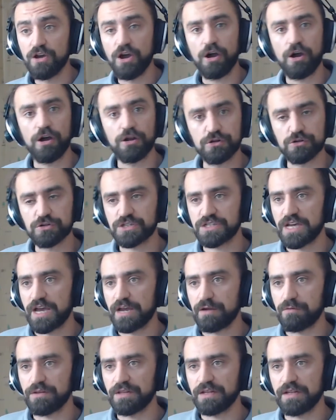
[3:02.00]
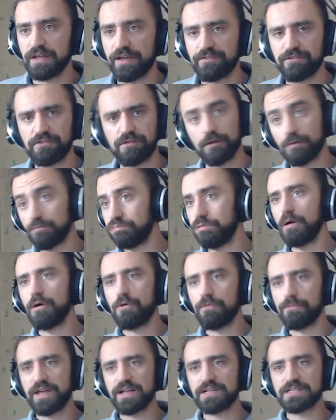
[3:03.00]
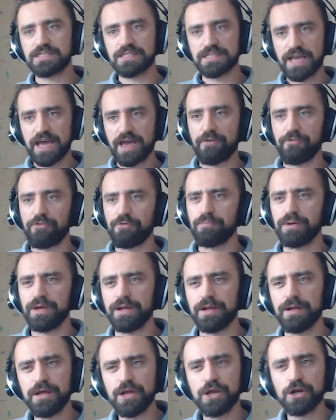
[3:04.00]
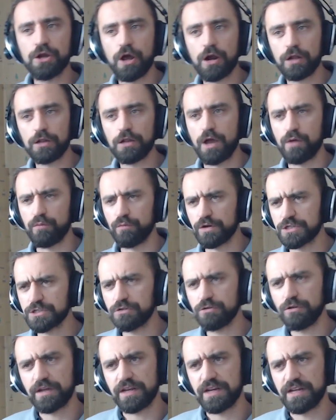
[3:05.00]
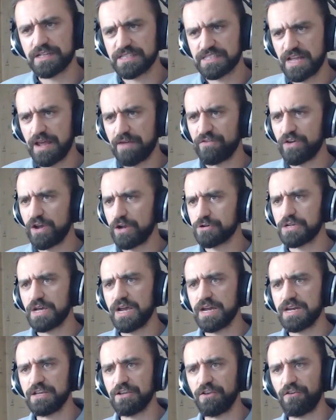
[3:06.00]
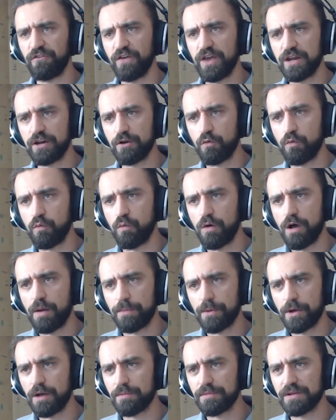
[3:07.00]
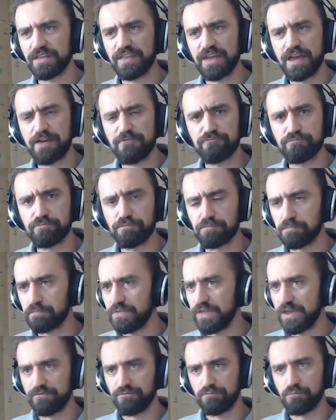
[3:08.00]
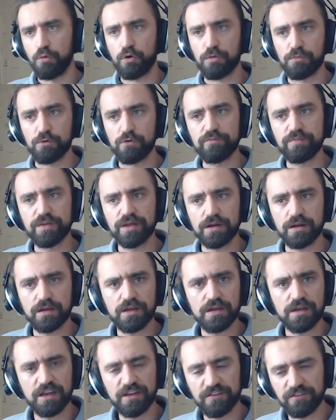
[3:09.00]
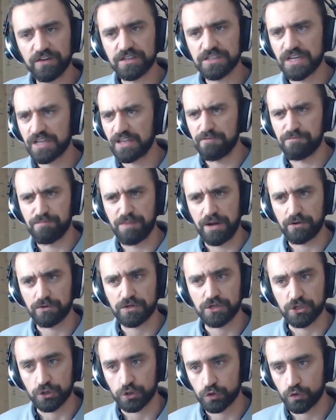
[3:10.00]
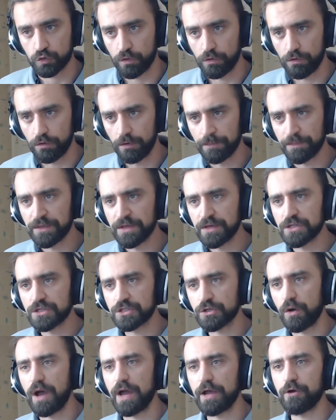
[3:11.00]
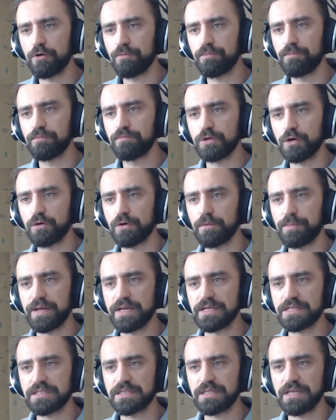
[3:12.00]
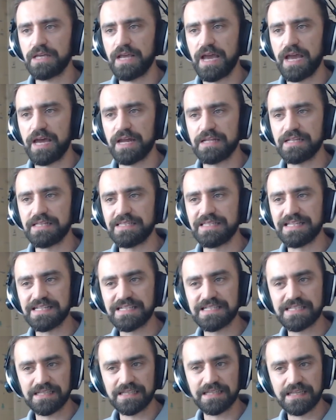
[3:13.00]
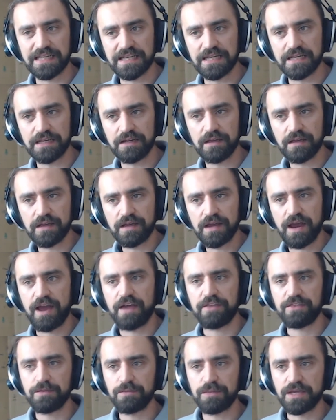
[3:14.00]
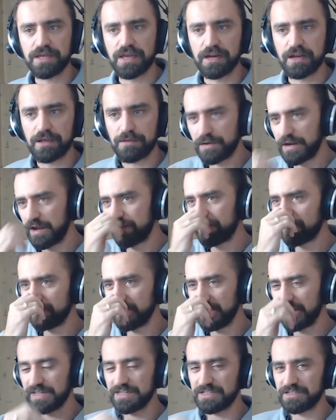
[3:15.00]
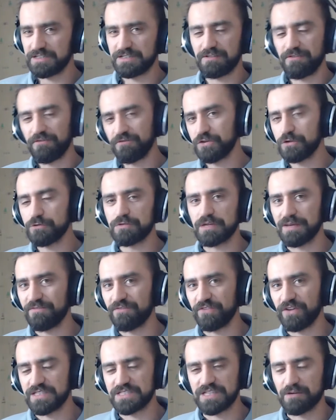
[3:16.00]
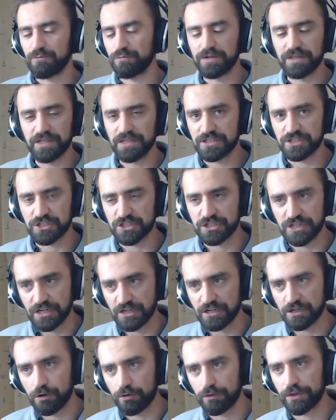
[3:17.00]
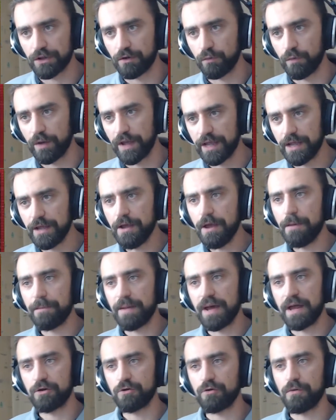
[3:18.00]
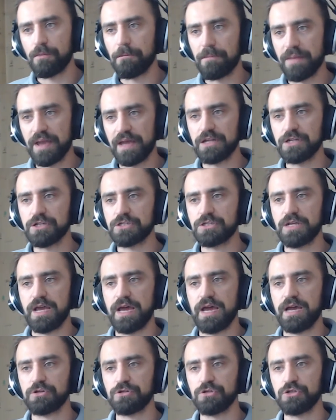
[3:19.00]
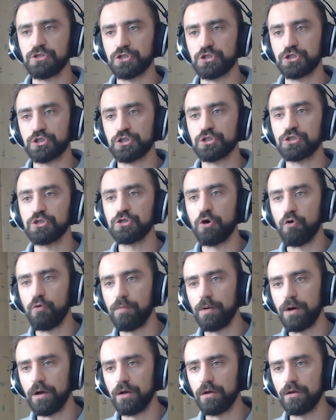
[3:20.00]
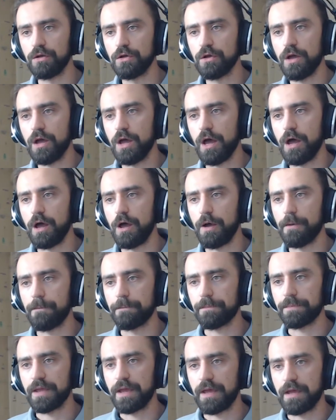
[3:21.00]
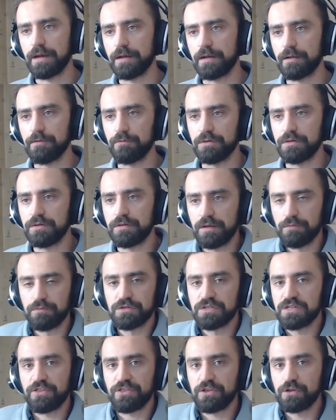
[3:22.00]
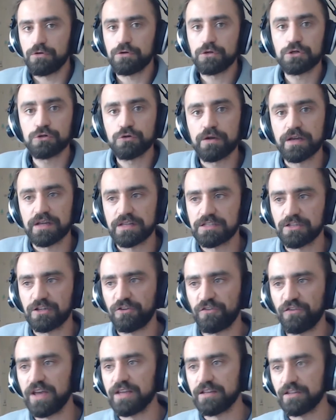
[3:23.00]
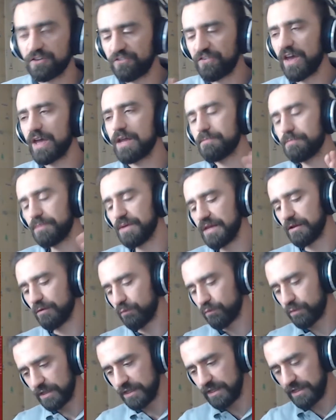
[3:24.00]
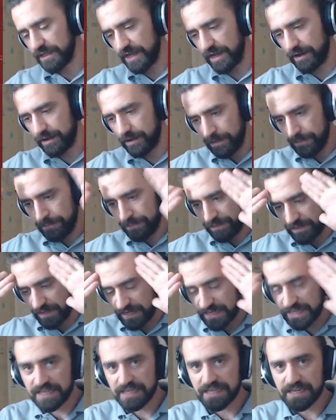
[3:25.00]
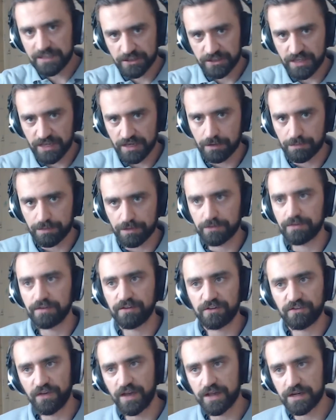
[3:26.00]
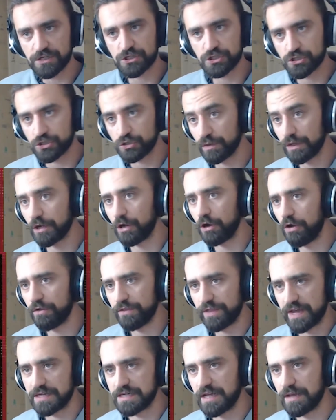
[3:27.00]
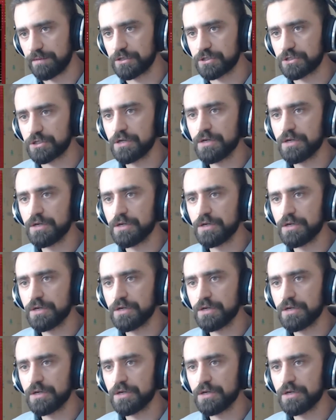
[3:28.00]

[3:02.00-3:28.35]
on your side with a Lifestealer. Boom, that's death, but not a lot. Whereas you look at it, Snapfire, Tiny, Sven, Quap, Omni, they have more movement. It feels like they have better control. So IO Dota basically had a decent lead at the beginning, but after like a few team fights that really just didn't go their way, Matador managed to actually just snowball, and it was nothing you could do against the Sven. Sven being really like the key thing about this. Sven just doing all that damage.